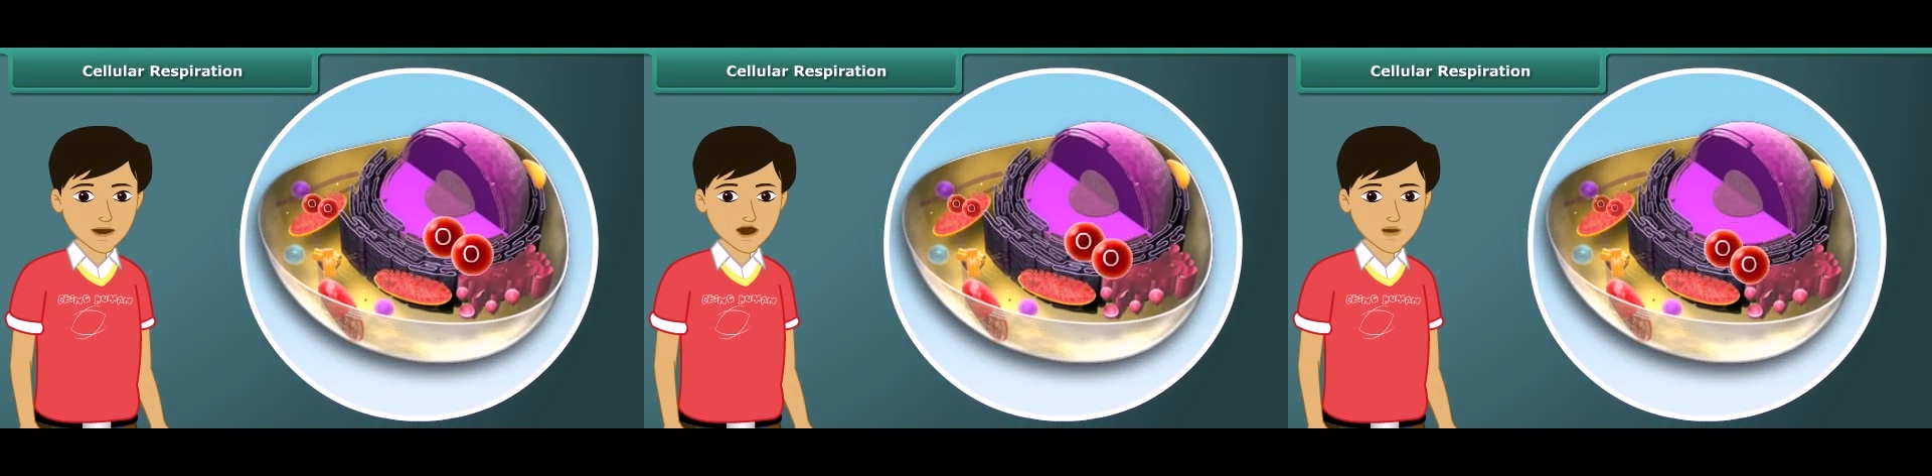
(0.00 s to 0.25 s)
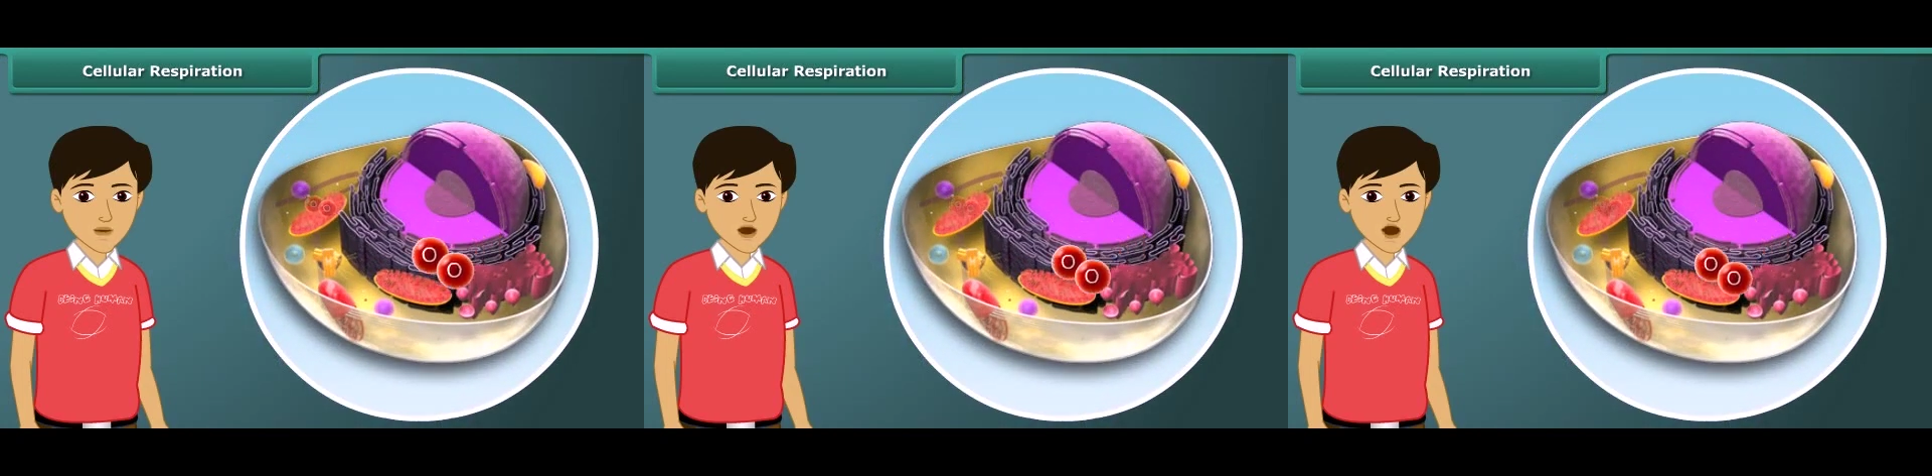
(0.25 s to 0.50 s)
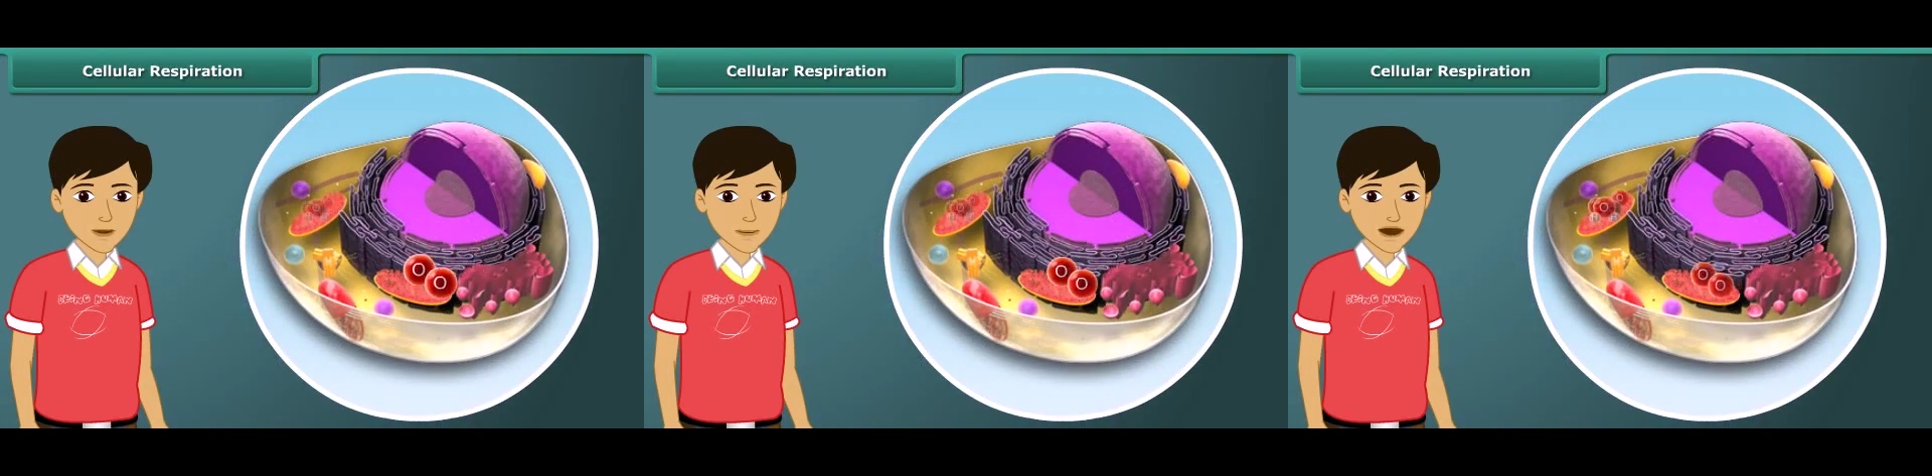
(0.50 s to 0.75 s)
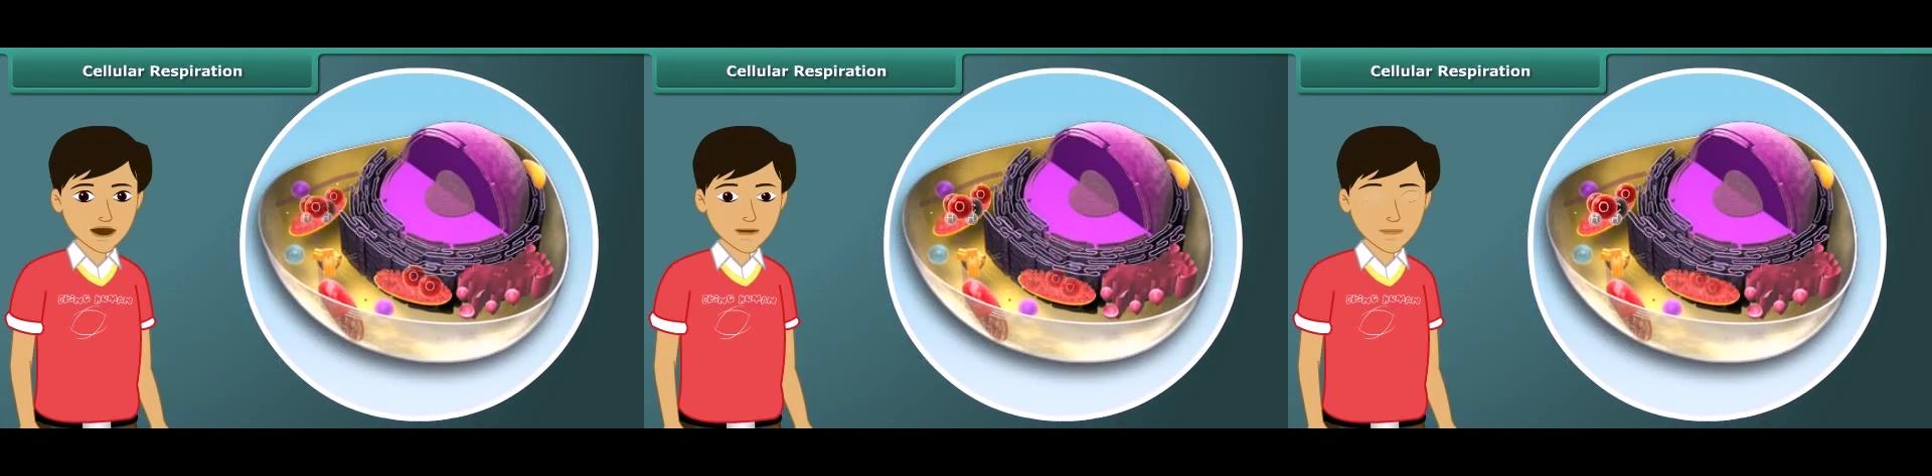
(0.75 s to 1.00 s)
of the
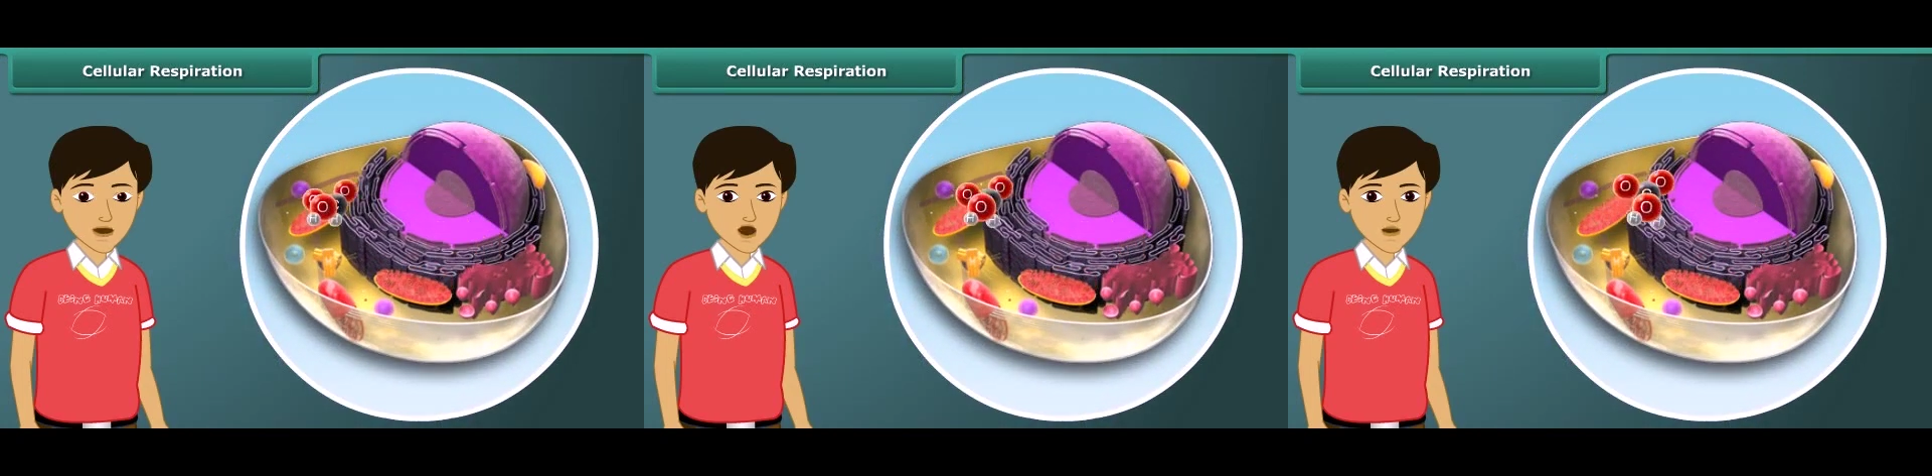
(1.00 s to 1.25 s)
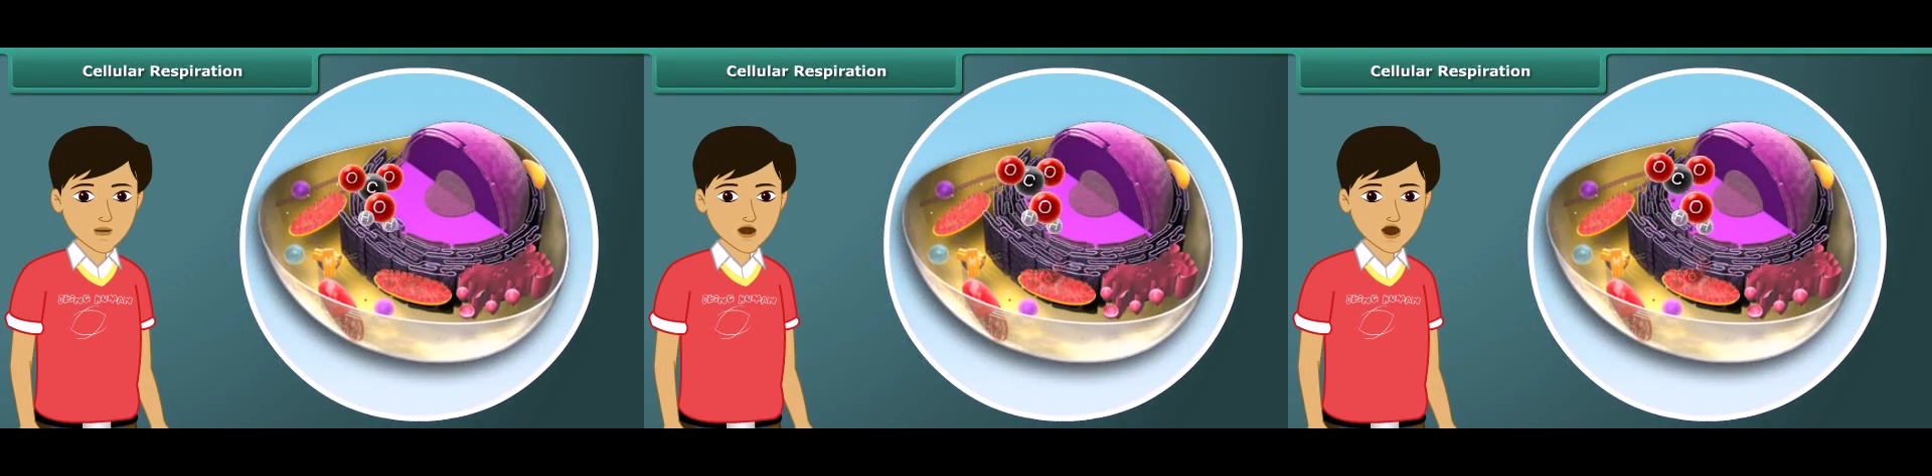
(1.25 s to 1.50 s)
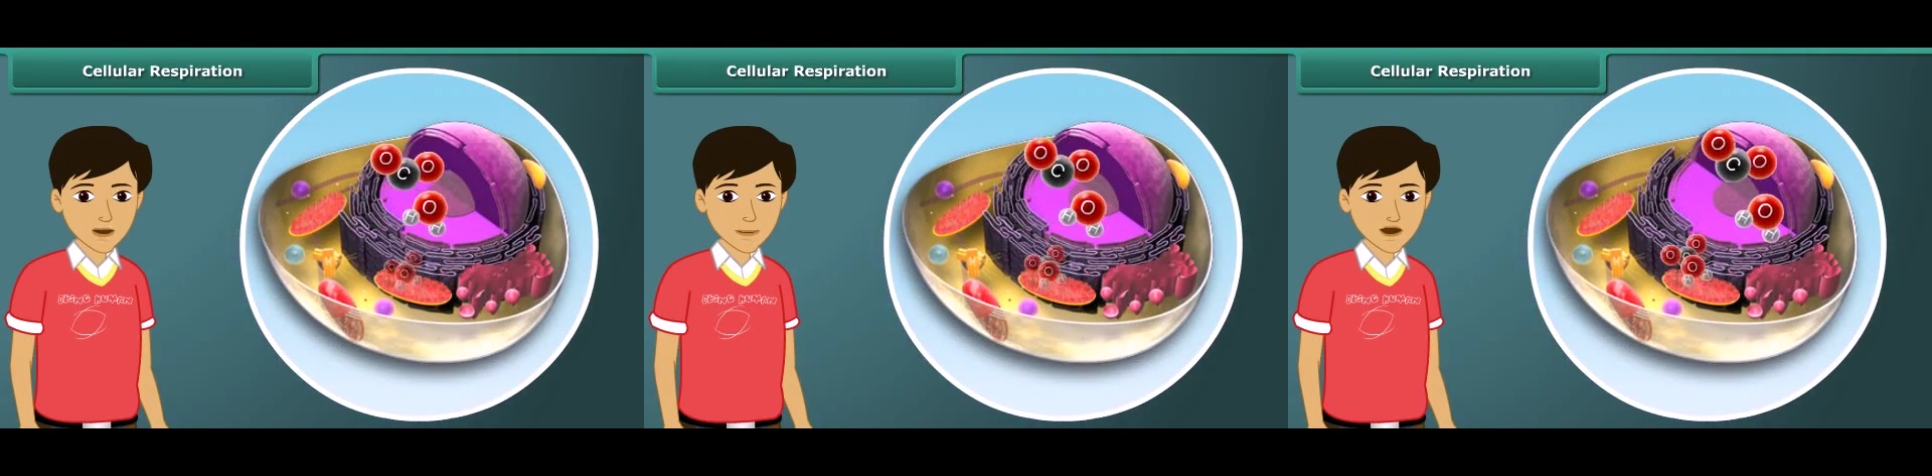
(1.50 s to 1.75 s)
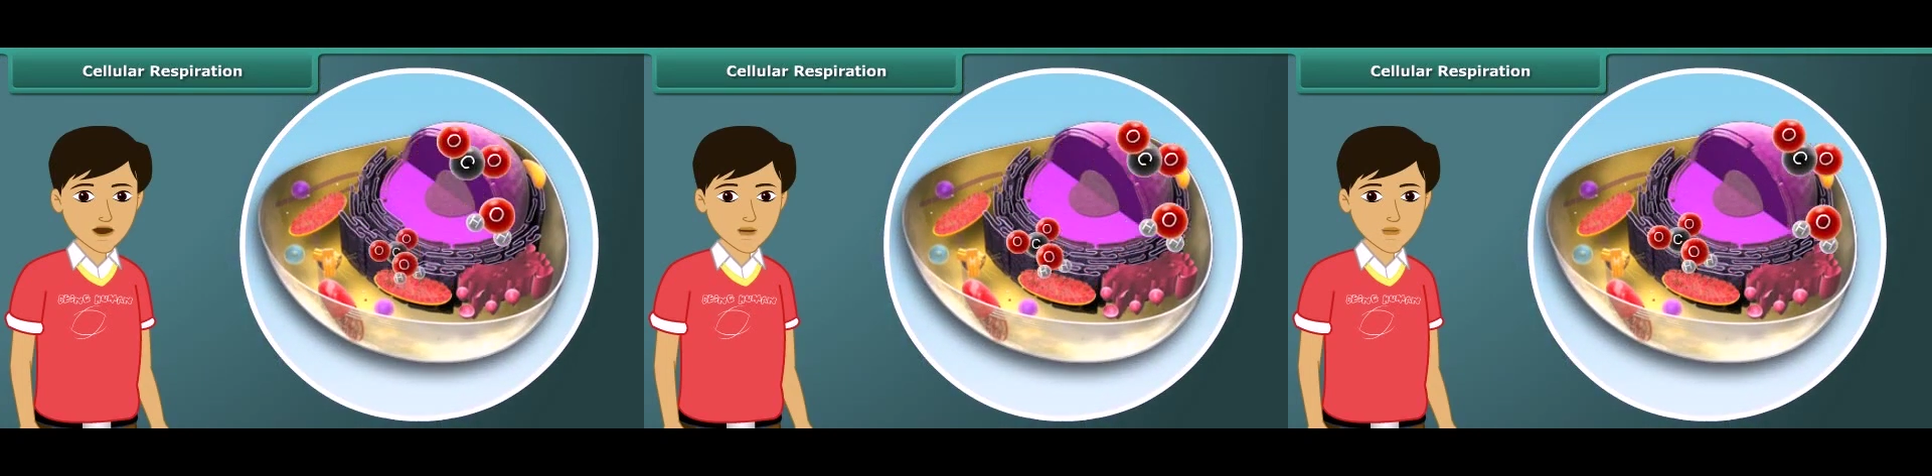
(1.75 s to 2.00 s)
energy obtained from
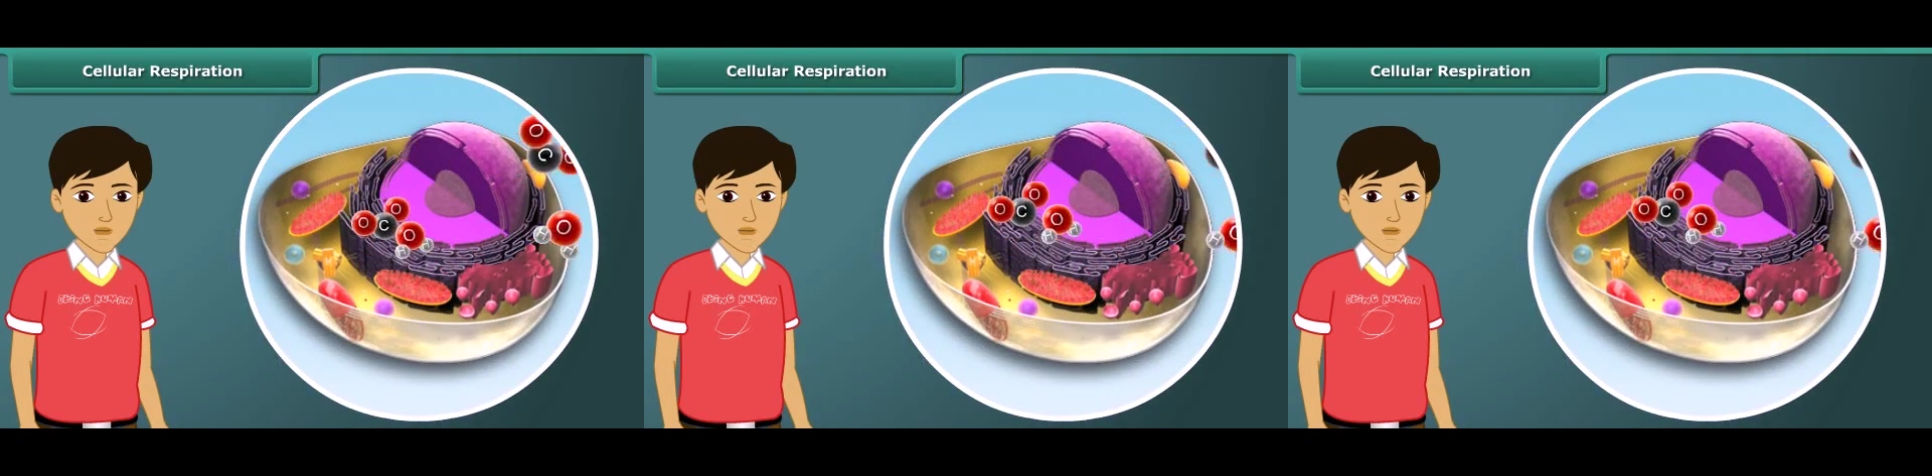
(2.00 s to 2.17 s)
food.